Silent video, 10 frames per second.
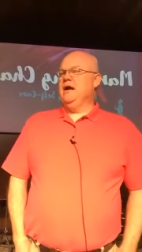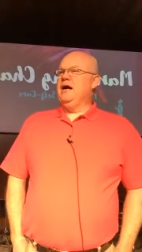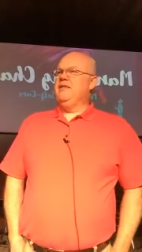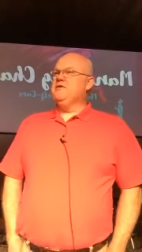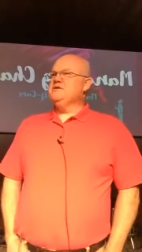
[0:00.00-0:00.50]

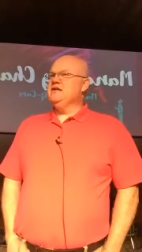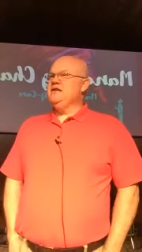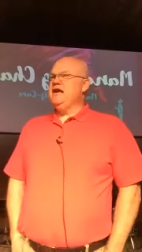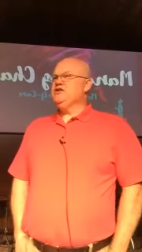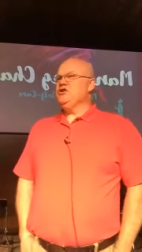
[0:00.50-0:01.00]
Uh, there was a
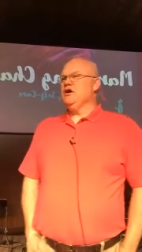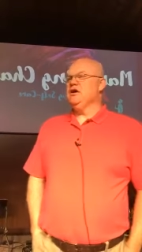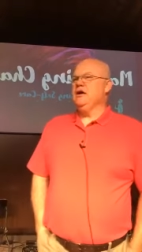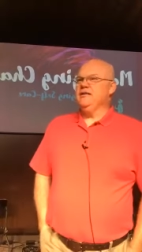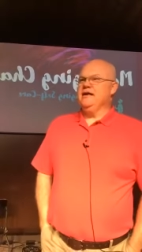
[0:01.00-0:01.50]

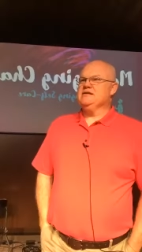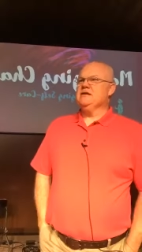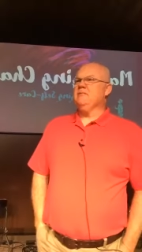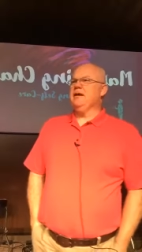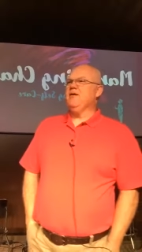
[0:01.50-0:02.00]
T-shirt that
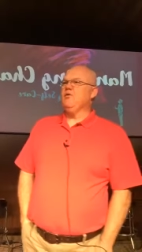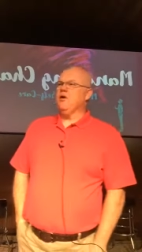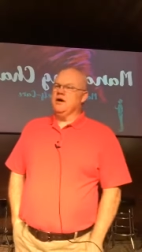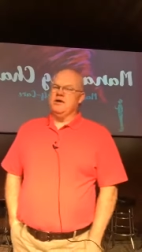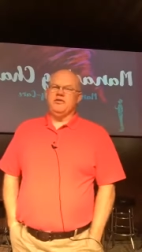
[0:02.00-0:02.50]
somebody
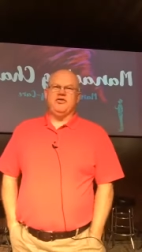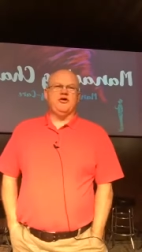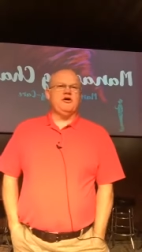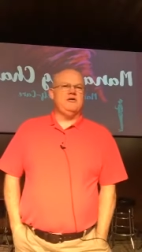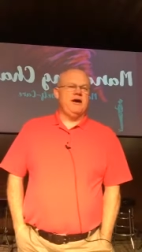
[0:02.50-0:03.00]
wore in
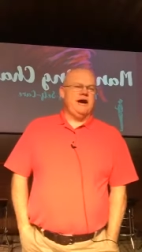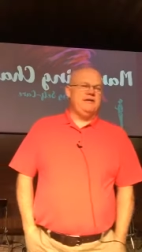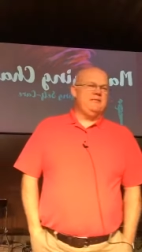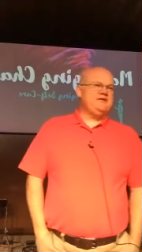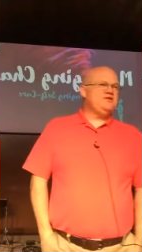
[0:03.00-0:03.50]
third grade
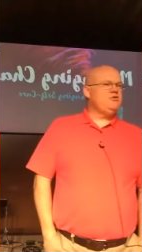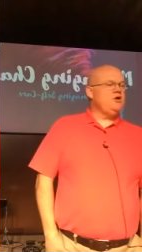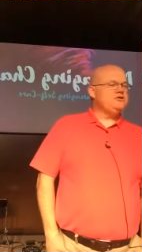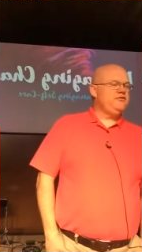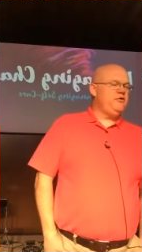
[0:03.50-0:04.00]
in Mrs.
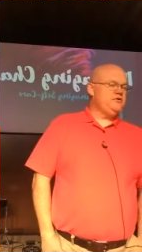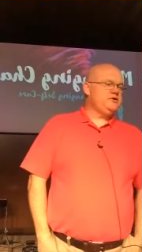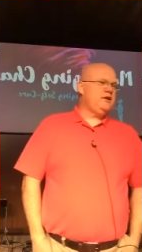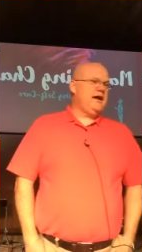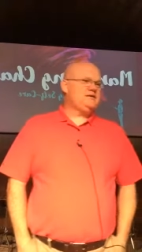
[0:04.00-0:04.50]
Grostophone's
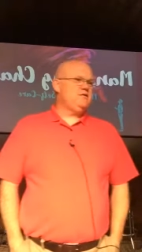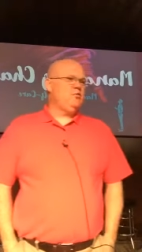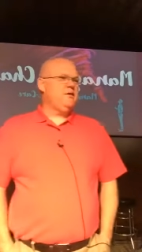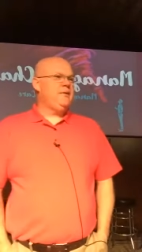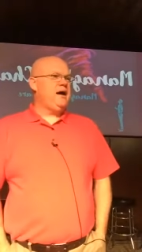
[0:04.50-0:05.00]
class in
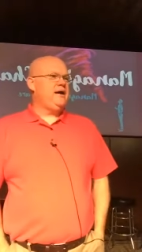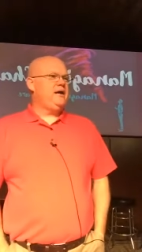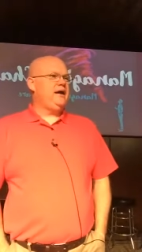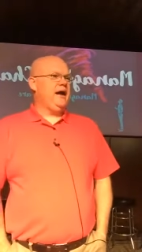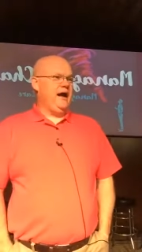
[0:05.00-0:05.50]
Winamac,
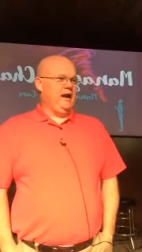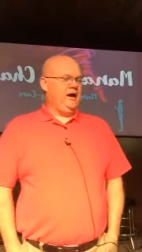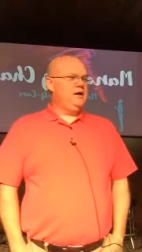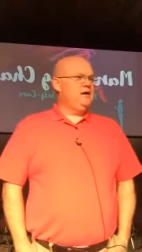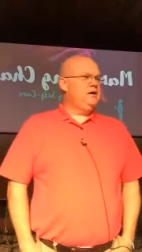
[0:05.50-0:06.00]

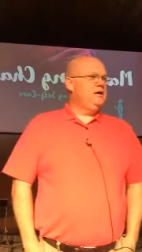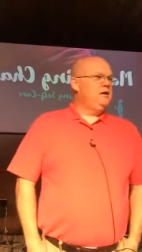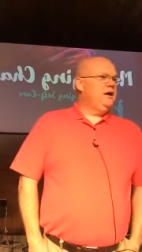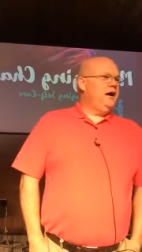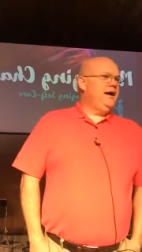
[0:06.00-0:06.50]
Indiana,
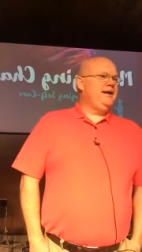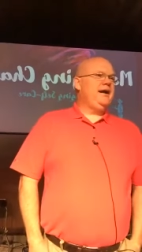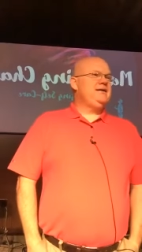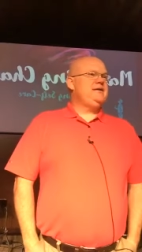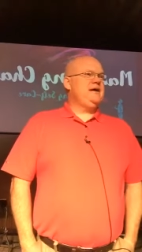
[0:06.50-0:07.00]
in uh,
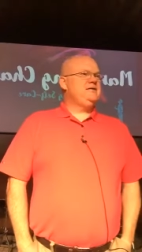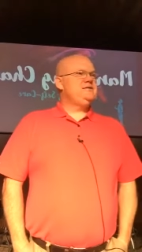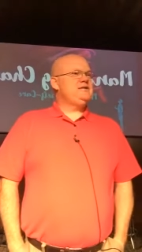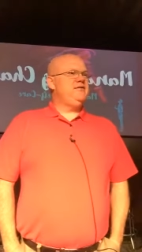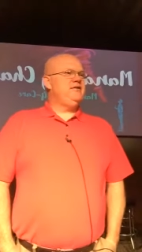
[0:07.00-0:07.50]

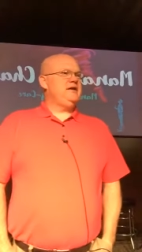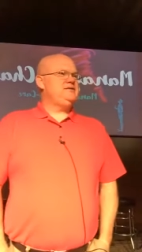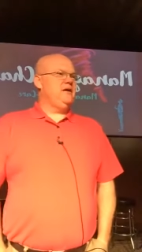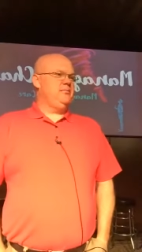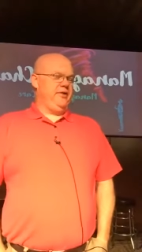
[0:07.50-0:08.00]
1970
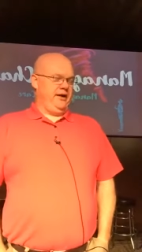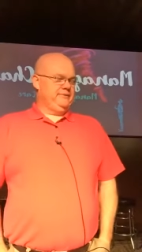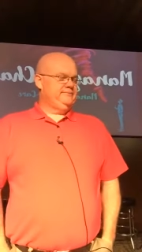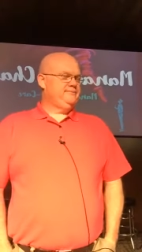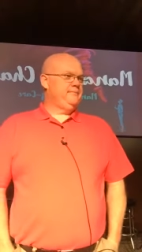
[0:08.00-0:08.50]
something,
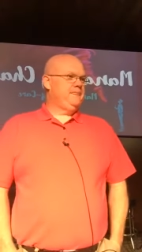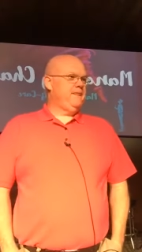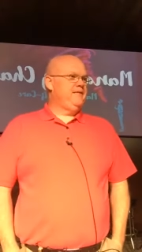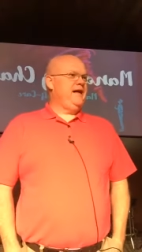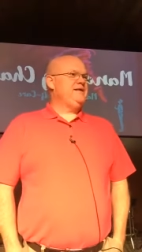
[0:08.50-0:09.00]

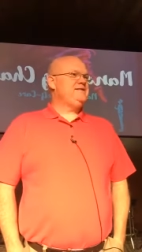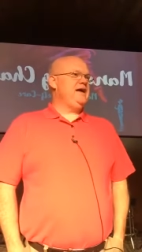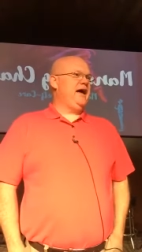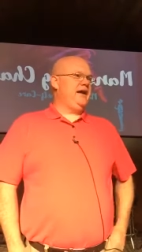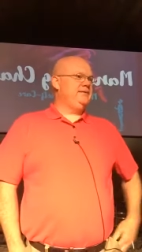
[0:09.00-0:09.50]
that
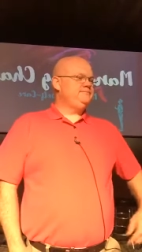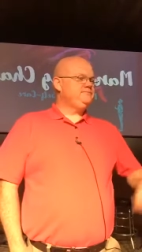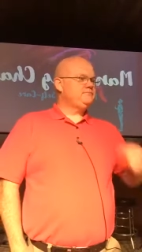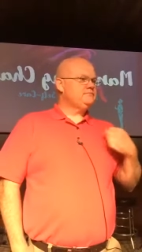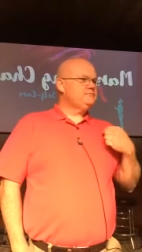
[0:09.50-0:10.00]
said,
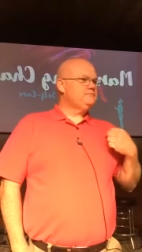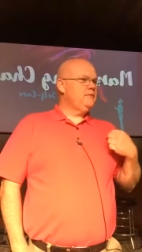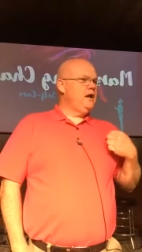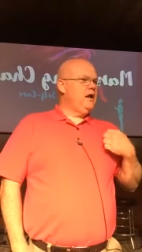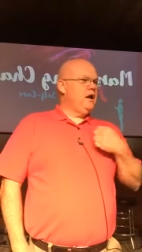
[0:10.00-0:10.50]

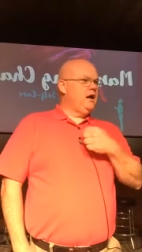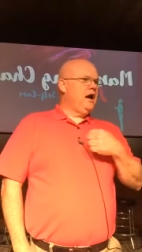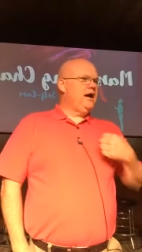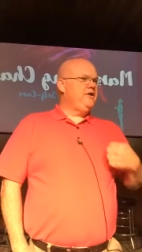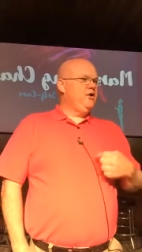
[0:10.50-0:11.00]

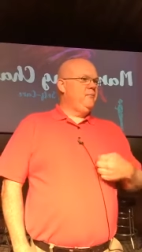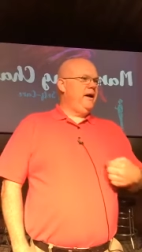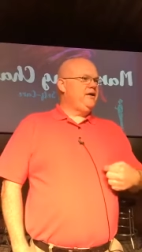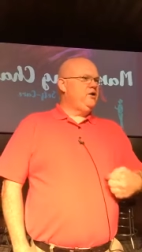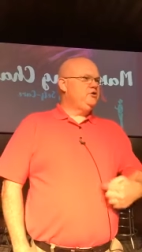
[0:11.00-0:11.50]
"God don't
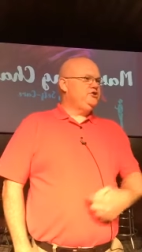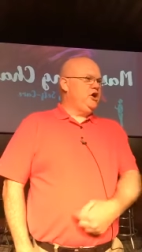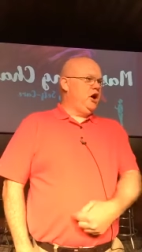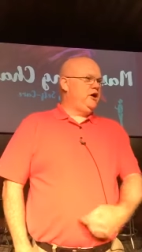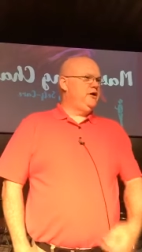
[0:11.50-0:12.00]
make no
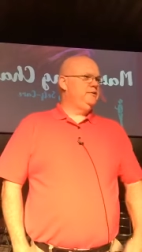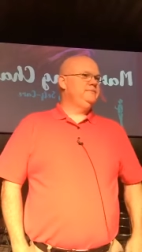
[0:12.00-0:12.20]
junk."